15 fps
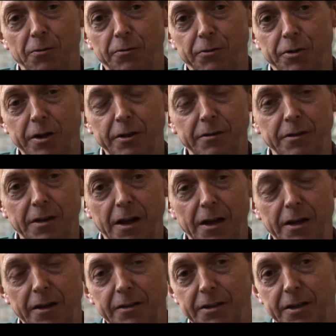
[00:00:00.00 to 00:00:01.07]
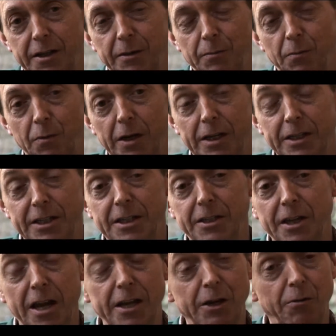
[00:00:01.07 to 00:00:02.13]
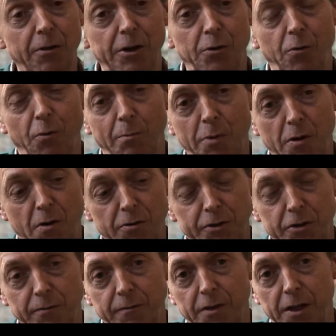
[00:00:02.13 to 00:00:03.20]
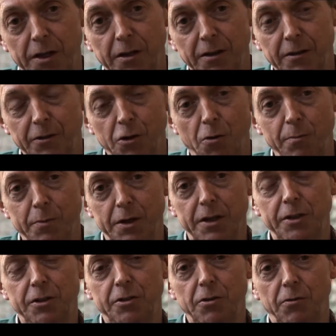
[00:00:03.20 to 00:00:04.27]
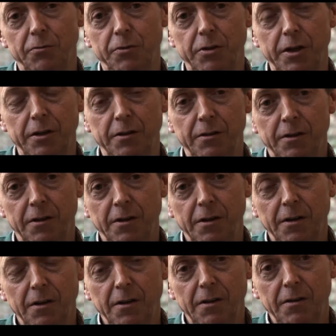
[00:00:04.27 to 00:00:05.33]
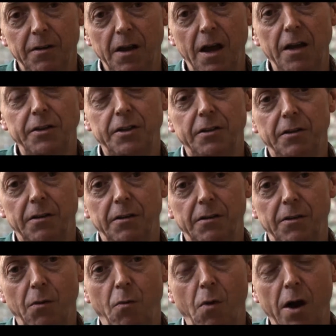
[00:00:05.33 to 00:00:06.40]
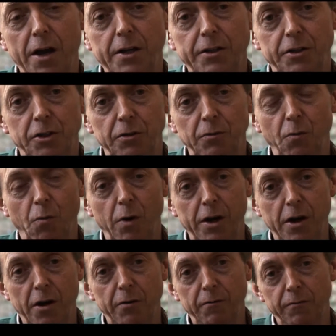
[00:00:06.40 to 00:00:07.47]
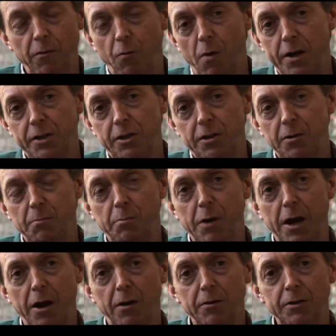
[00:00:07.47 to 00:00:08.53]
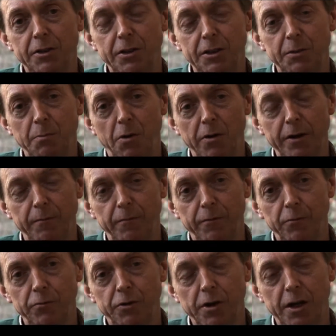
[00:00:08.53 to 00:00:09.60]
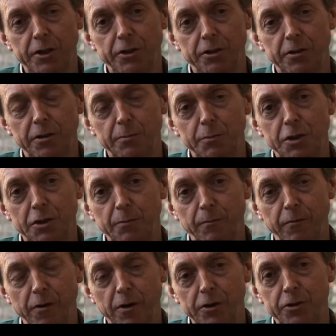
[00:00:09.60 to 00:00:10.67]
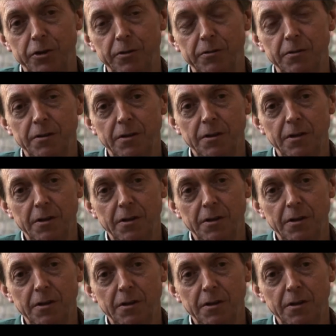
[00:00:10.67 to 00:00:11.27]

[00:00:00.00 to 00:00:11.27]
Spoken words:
doctrine, and it is a critical part of the communist doctrine, that the way to win over Western powers is by infiltration and subversion